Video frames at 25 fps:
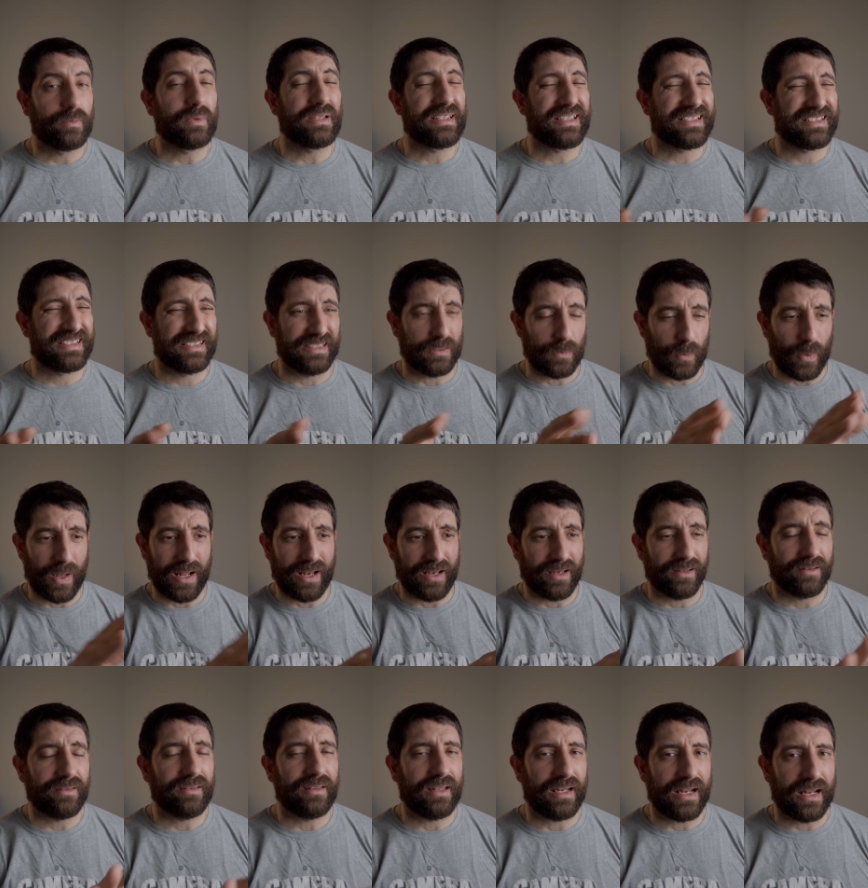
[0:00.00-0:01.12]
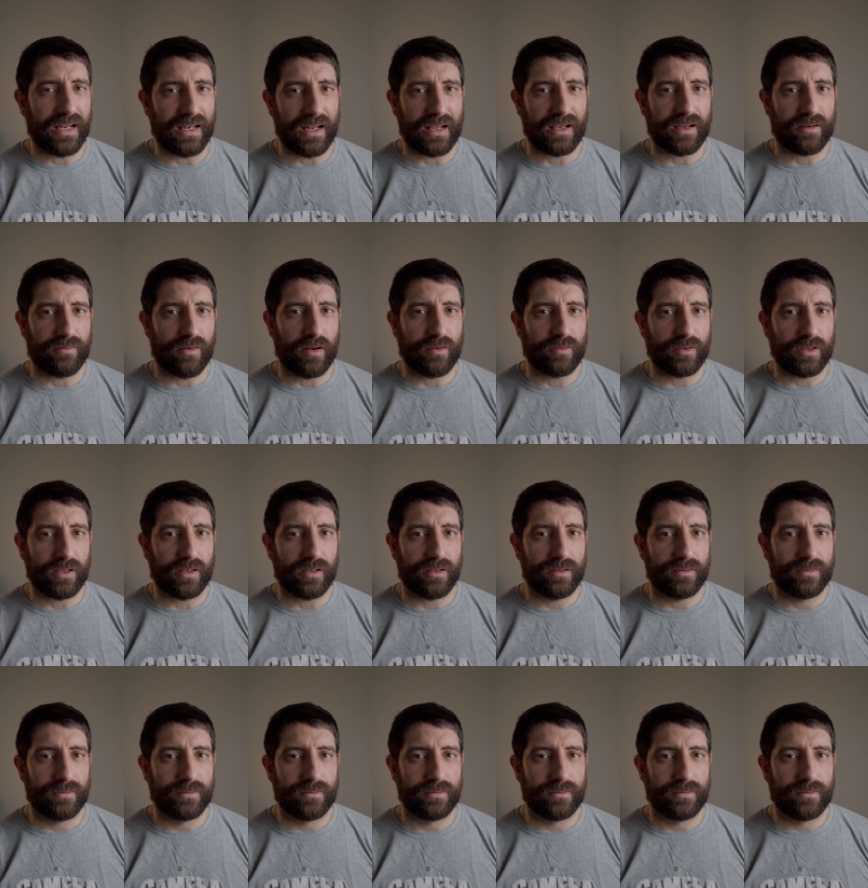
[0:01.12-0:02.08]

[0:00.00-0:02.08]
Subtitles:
which is the one that I like around here.